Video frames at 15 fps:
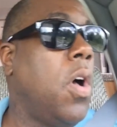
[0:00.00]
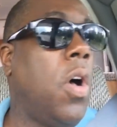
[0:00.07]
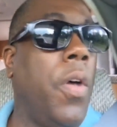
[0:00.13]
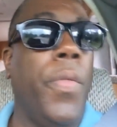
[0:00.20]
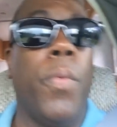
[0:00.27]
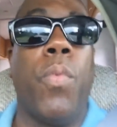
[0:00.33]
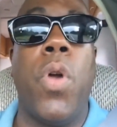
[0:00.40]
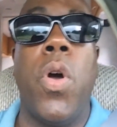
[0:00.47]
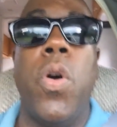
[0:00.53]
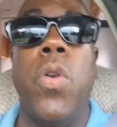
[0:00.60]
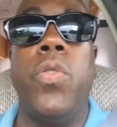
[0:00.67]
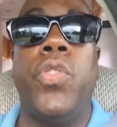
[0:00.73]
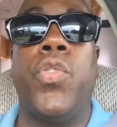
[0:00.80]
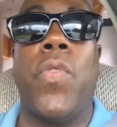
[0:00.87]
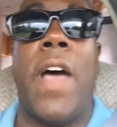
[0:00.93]
On the
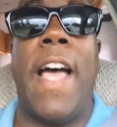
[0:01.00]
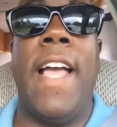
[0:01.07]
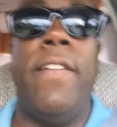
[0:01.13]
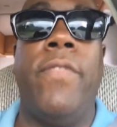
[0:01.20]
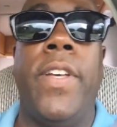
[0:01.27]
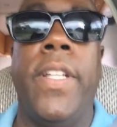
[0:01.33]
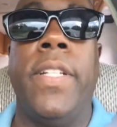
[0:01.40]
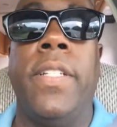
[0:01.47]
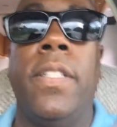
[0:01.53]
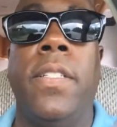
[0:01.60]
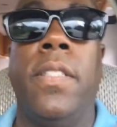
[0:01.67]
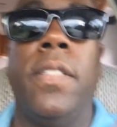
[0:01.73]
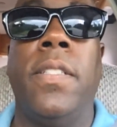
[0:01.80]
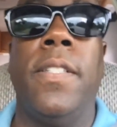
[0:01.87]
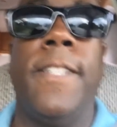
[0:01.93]
road, driving,
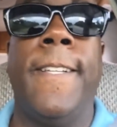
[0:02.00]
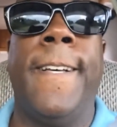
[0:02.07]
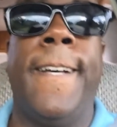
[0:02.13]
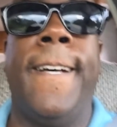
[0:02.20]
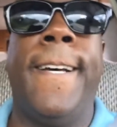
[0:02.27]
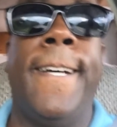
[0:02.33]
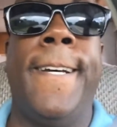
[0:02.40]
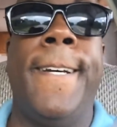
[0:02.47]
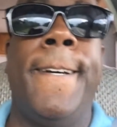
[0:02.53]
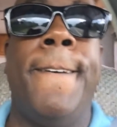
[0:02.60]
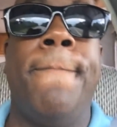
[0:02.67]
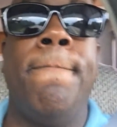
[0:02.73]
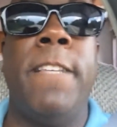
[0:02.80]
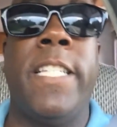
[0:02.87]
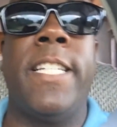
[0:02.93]

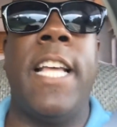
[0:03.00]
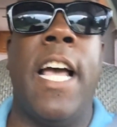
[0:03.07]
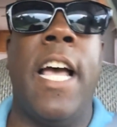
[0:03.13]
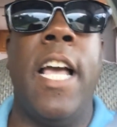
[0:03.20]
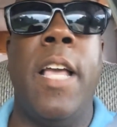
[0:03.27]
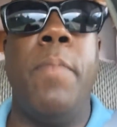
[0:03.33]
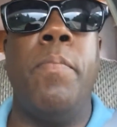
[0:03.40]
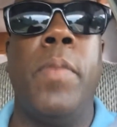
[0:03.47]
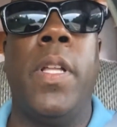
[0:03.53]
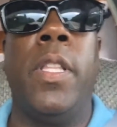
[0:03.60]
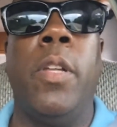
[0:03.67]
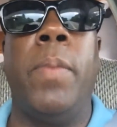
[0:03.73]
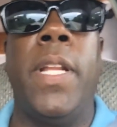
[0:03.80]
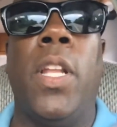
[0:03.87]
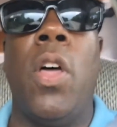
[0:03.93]
this time a
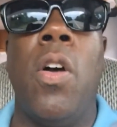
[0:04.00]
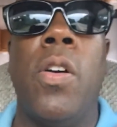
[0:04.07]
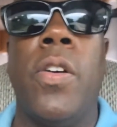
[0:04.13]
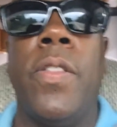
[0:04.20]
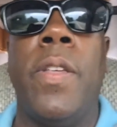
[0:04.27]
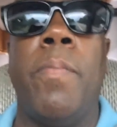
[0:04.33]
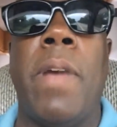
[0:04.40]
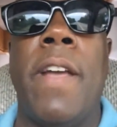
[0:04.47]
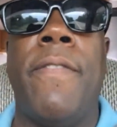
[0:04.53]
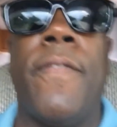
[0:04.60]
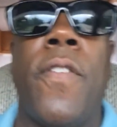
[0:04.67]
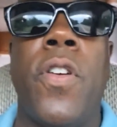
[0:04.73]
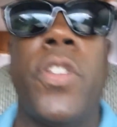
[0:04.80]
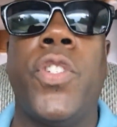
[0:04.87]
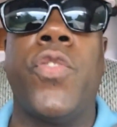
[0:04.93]
little bit longer than my
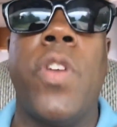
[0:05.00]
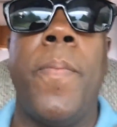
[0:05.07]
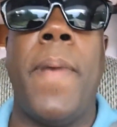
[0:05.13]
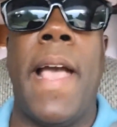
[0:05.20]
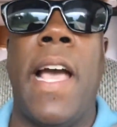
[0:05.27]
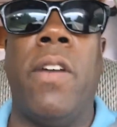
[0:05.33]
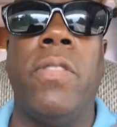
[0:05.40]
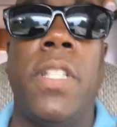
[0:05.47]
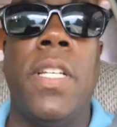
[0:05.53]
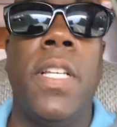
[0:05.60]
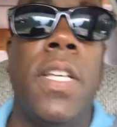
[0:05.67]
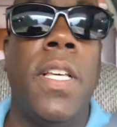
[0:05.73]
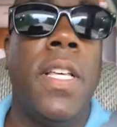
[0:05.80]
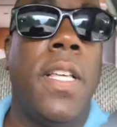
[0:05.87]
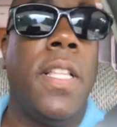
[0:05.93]
first trip out.
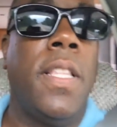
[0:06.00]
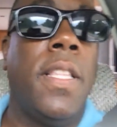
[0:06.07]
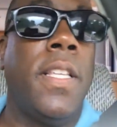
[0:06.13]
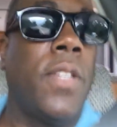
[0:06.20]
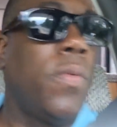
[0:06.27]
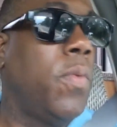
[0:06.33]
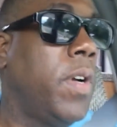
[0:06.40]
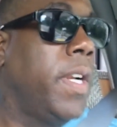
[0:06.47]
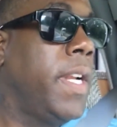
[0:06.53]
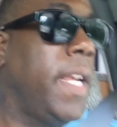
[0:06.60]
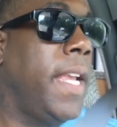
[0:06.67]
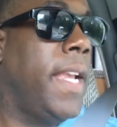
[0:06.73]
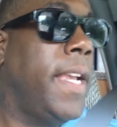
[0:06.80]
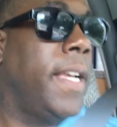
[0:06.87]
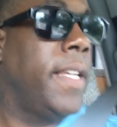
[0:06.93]
This one
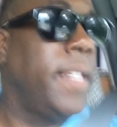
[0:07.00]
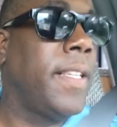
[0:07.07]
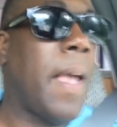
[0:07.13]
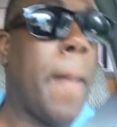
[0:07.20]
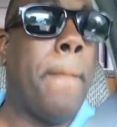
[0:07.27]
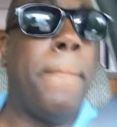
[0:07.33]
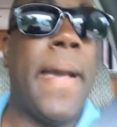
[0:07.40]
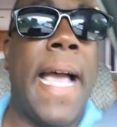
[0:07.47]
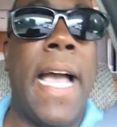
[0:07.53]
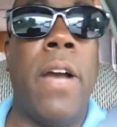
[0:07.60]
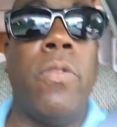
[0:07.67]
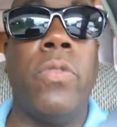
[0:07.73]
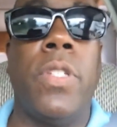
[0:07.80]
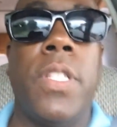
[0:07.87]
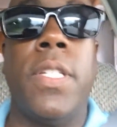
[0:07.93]
is
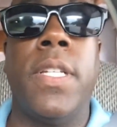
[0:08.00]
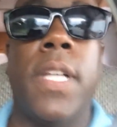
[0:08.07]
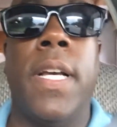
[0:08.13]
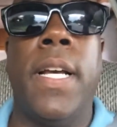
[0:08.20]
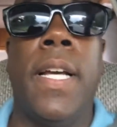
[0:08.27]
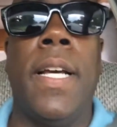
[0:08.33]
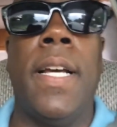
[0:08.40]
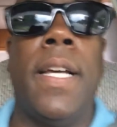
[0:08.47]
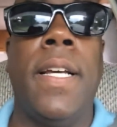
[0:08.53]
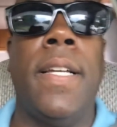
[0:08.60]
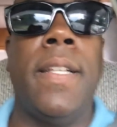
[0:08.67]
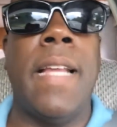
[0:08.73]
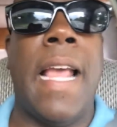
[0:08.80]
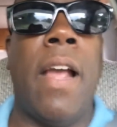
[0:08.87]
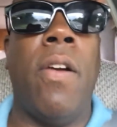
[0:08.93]
about
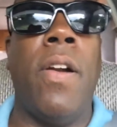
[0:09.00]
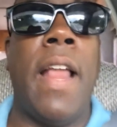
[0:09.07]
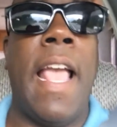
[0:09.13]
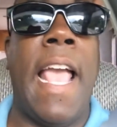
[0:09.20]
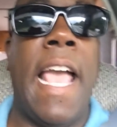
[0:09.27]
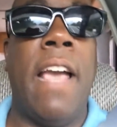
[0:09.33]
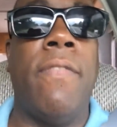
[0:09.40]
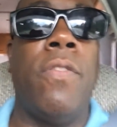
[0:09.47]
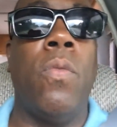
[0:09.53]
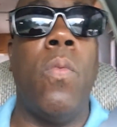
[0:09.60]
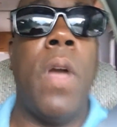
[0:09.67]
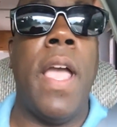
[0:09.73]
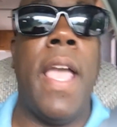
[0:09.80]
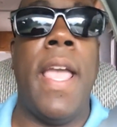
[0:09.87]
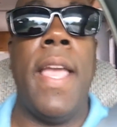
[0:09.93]
an hour and a half
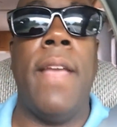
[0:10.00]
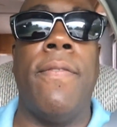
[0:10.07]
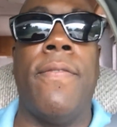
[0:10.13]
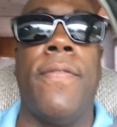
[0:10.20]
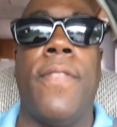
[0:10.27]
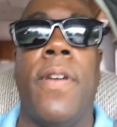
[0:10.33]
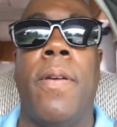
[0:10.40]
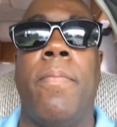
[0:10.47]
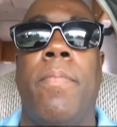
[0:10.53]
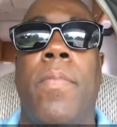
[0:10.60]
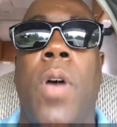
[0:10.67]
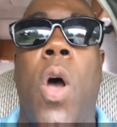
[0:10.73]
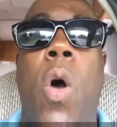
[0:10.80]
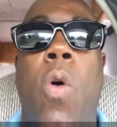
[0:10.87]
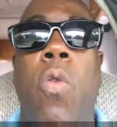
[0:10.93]
away from
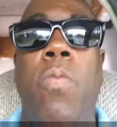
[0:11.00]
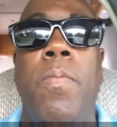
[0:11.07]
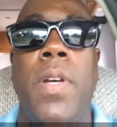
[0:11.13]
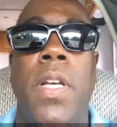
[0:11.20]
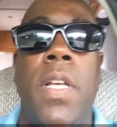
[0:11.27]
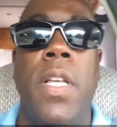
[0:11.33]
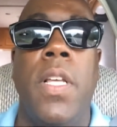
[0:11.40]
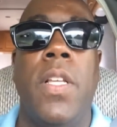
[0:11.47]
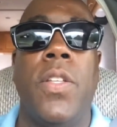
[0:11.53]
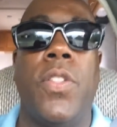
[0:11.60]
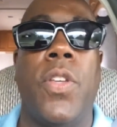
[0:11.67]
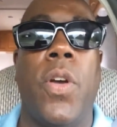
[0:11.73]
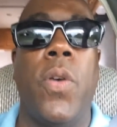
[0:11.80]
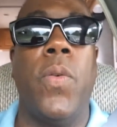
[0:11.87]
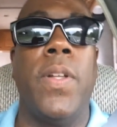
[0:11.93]
home,
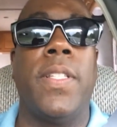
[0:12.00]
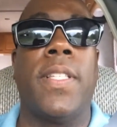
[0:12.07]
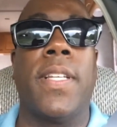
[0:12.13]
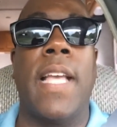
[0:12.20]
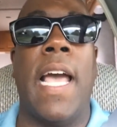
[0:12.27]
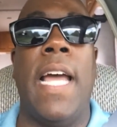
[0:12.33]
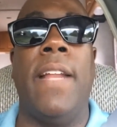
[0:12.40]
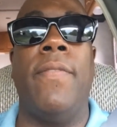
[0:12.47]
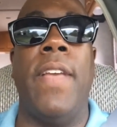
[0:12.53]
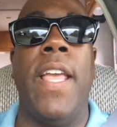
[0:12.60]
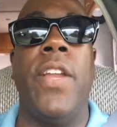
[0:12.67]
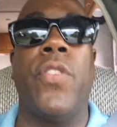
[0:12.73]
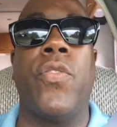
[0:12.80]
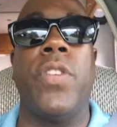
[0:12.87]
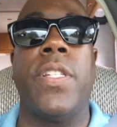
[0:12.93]
so it's kind of
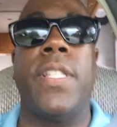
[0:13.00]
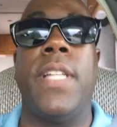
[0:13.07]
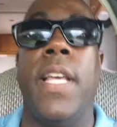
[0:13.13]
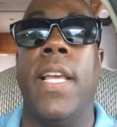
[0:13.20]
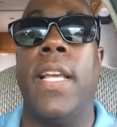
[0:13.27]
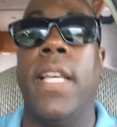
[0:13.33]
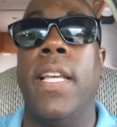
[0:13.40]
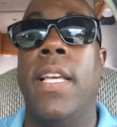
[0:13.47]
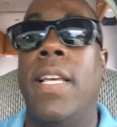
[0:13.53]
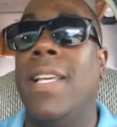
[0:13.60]
interesting